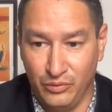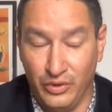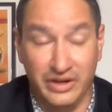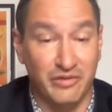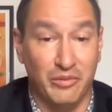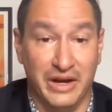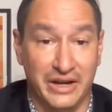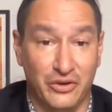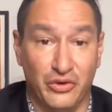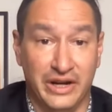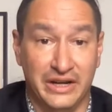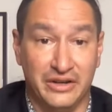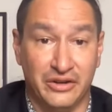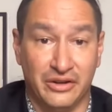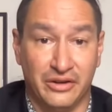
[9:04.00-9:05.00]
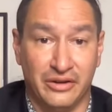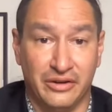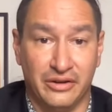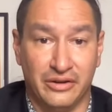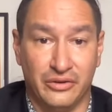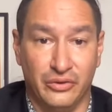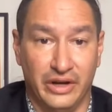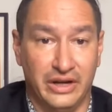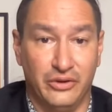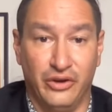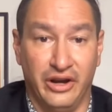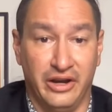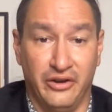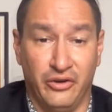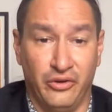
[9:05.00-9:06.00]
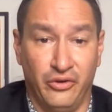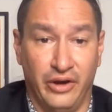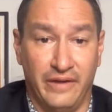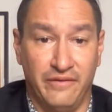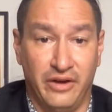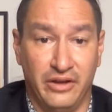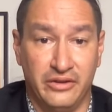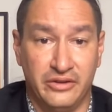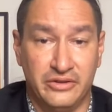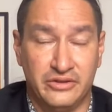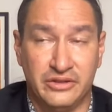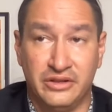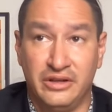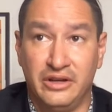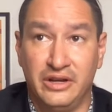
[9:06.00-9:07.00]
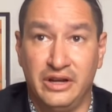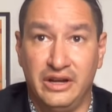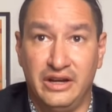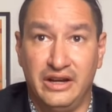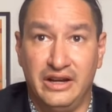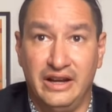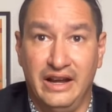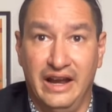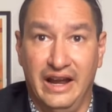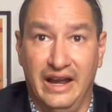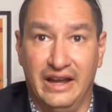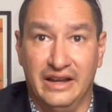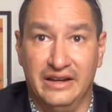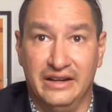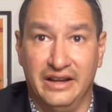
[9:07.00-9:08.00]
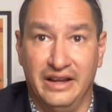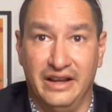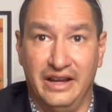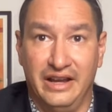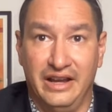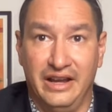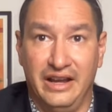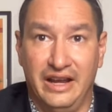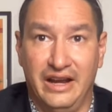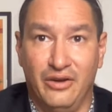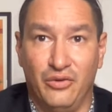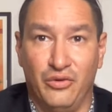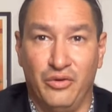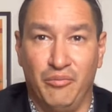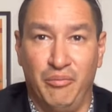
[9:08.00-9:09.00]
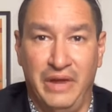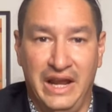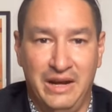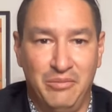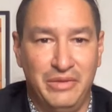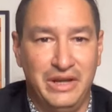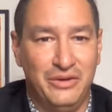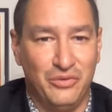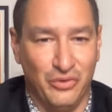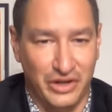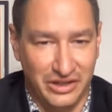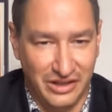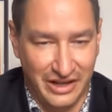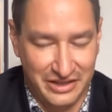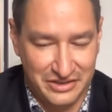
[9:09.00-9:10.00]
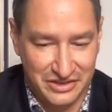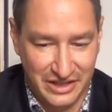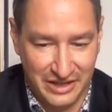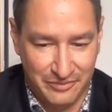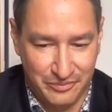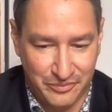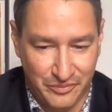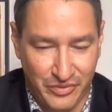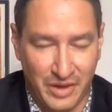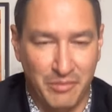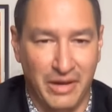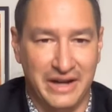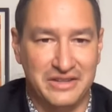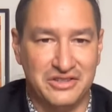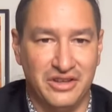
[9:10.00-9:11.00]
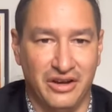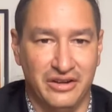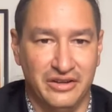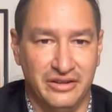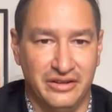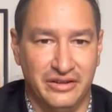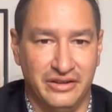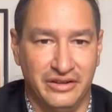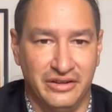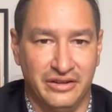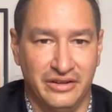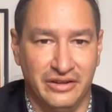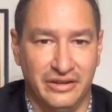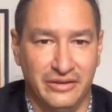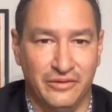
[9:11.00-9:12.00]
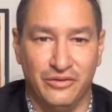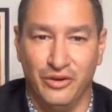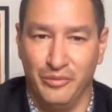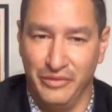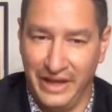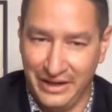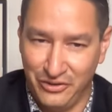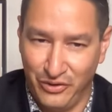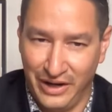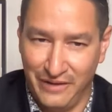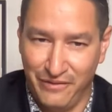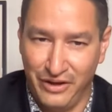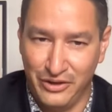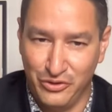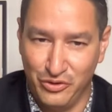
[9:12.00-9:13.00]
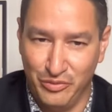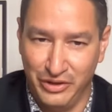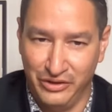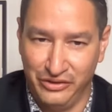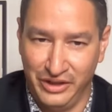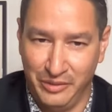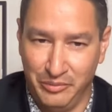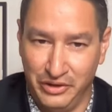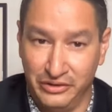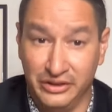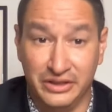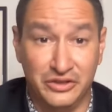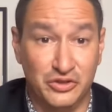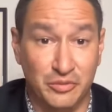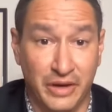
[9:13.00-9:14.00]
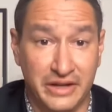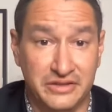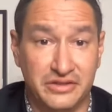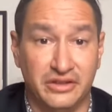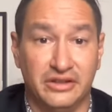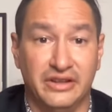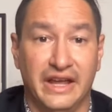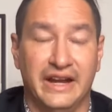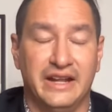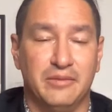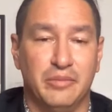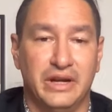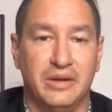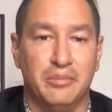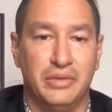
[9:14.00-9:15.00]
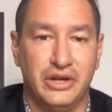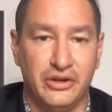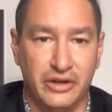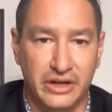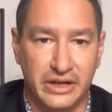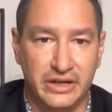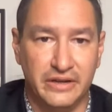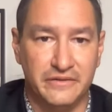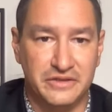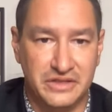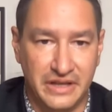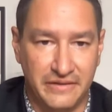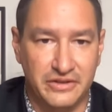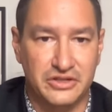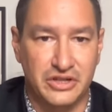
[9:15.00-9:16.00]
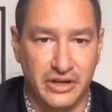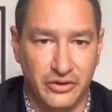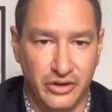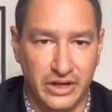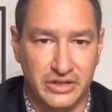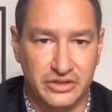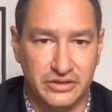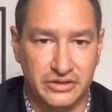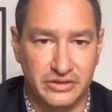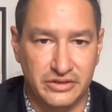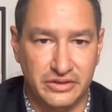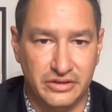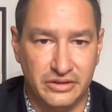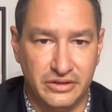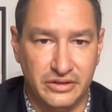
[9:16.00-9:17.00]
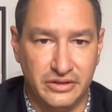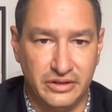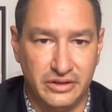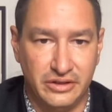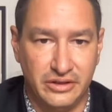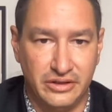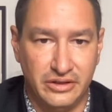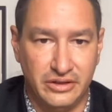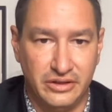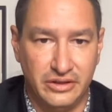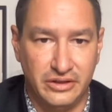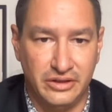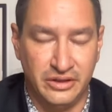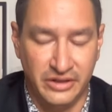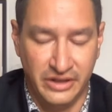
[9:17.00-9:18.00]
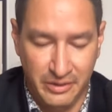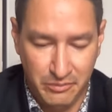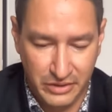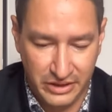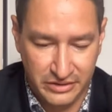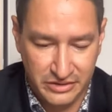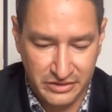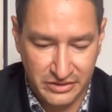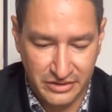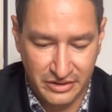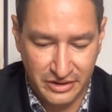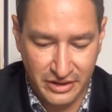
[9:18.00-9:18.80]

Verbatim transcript: one of my great great grandfathers. And it made me realize that my son, from that grandfather who built that building to my son, that had been a period of seven generations. That means